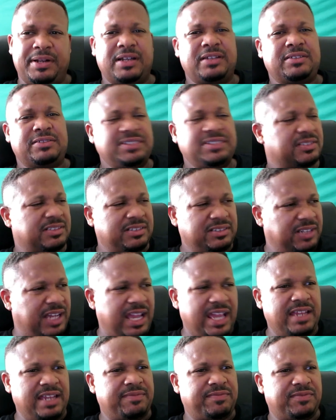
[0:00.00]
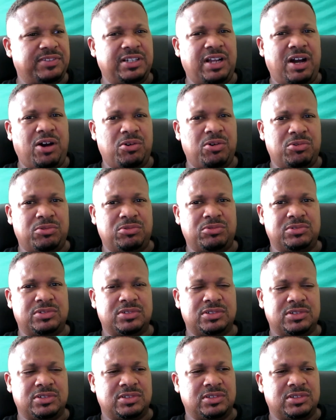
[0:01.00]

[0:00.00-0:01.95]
because it's just a little 8-foot hose.